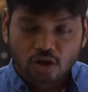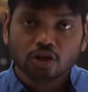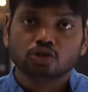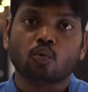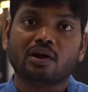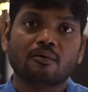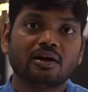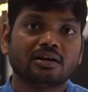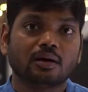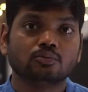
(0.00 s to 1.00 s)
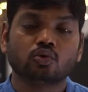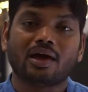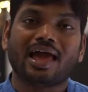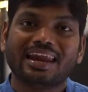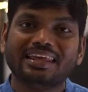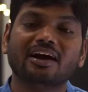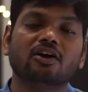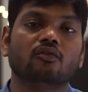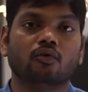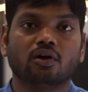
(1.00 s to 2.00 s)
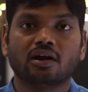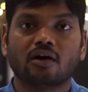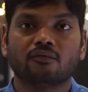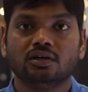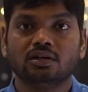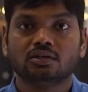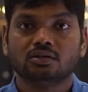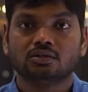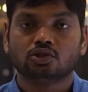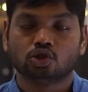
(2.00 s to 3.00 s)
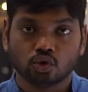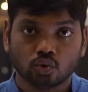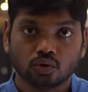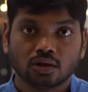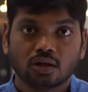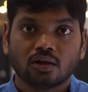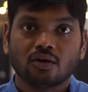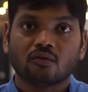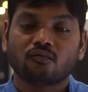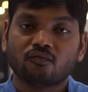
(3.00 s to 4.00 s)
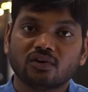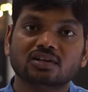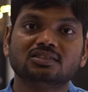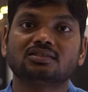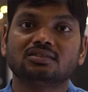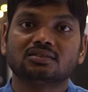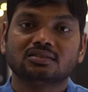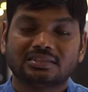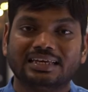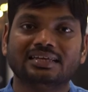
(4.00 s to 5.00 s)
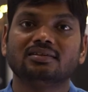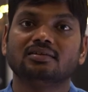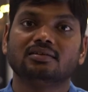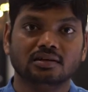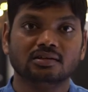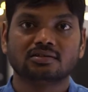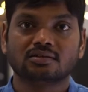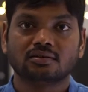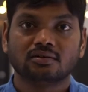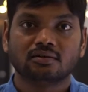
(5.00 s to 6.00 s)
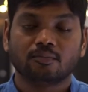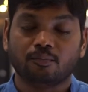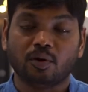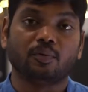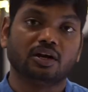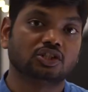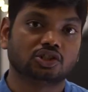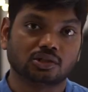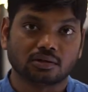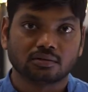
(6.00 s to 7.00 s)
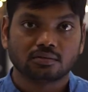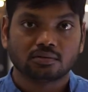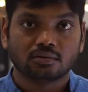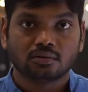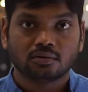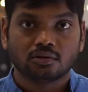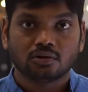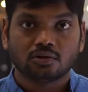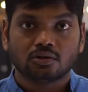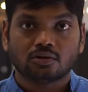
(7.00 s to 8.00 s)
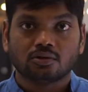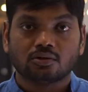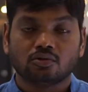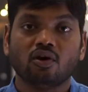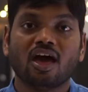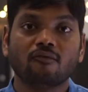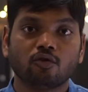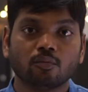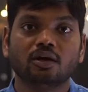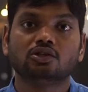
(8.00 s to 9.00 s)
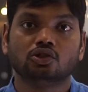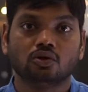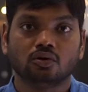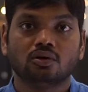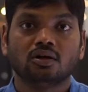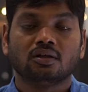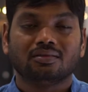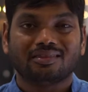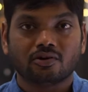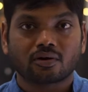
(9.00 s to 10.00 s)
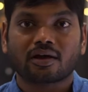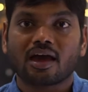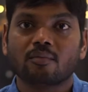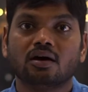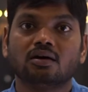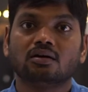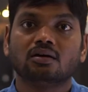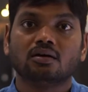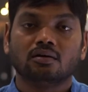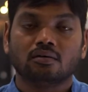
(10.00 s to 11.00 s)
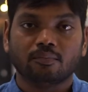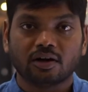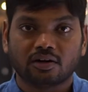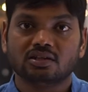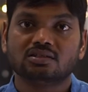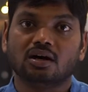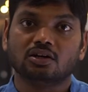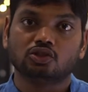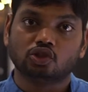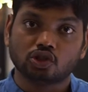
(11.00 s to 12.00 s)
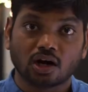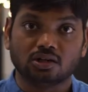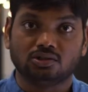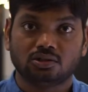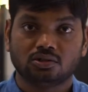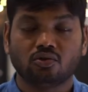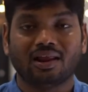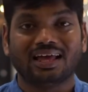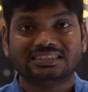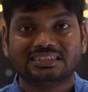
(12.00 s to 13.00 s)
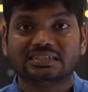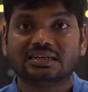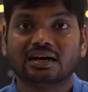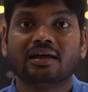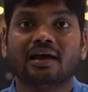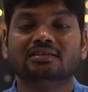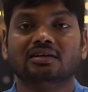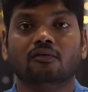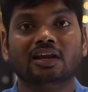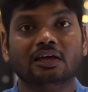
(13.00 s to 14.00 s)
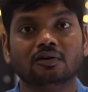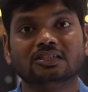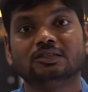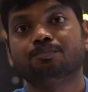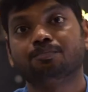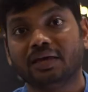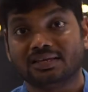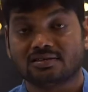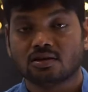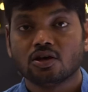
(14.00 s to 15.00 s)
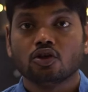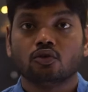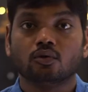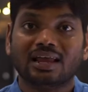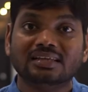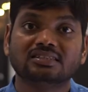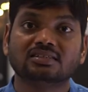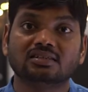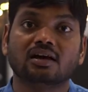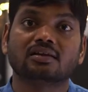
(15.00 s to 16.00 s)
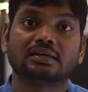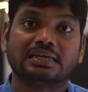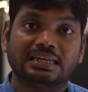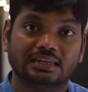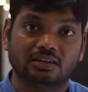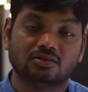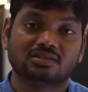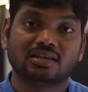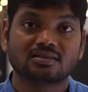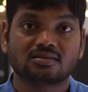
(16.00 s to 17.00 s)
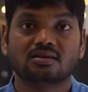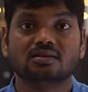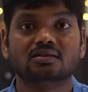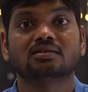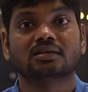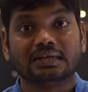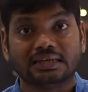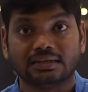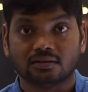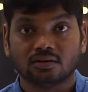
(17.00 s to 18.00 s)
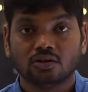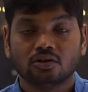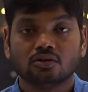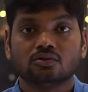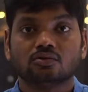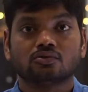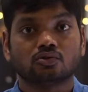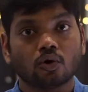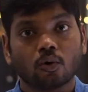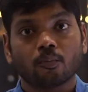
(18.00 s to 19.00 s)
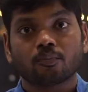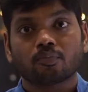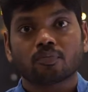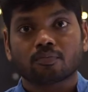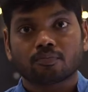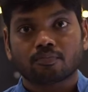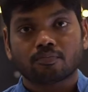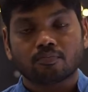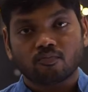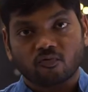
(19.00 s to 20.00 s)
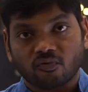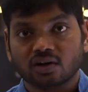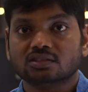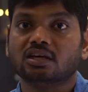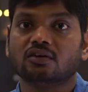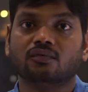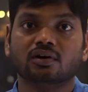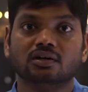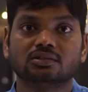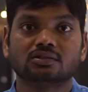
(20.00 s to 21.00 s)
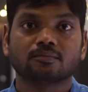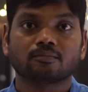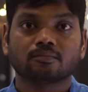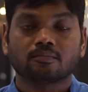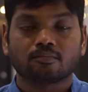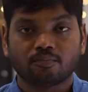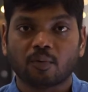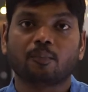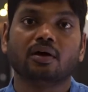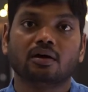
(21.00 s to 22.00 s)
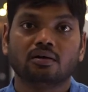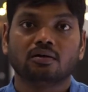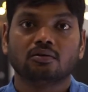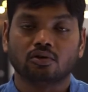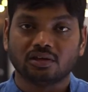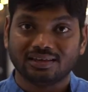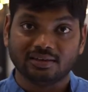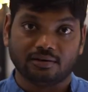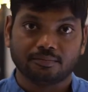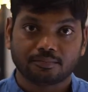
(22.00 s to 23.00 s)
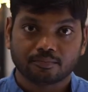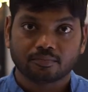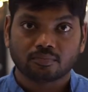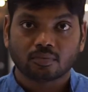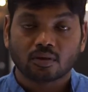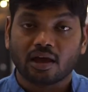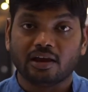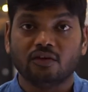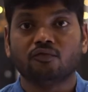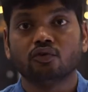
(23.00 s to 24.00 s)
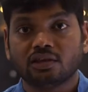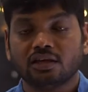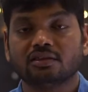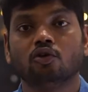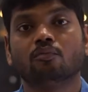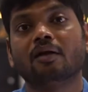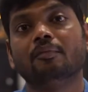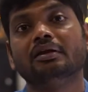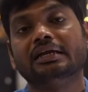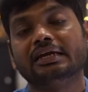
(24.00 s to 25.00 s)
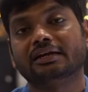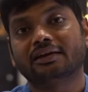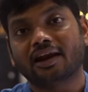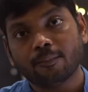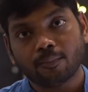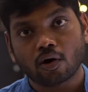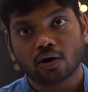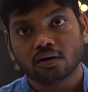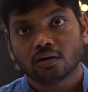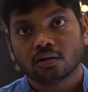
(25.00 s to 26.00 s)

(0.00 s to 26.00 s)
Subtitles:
So whenever it comes to any kind of photography shoot, first thing is preparation. You have to make sure that your camera batteries are charged, your SD card has available space, your lenses are clean, your sensor is clean. So first thing first, prepare your gear. And if you think that you might be needing a tripod,